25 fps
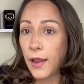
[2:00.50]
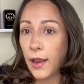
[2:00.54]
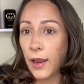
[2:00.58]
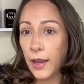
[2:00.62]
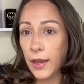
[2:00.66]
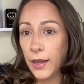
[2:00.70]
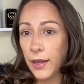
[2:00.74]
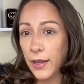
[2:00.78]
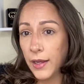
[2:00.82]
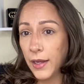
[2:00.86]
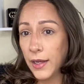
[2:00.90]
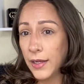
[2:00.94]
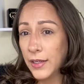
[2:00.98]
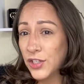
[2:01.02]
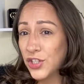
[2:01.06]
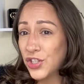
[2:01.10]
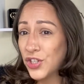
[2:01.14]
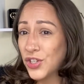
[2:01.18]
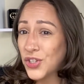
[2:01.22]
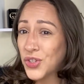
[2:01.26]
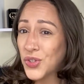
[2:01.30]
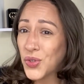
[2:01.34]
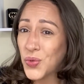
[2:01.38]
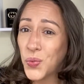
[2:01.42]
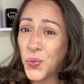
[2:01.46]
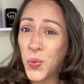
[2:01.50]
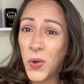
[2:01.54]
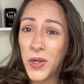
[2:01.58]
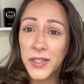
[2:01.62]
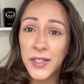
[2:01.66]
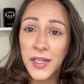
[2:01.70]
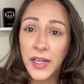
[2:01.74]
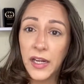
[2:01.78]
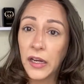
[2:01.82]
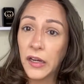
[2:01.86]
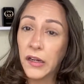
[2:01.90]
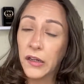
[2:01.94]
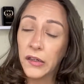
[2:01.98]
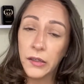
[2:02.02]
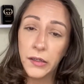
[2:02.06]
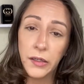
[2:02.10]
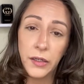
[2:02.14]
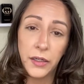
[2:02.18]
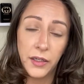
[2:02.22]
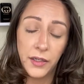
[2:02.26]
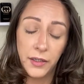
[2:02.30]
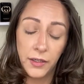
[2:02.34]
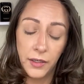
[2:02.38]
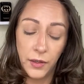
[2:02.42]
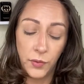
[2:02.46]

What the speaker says: it just wasn't good. It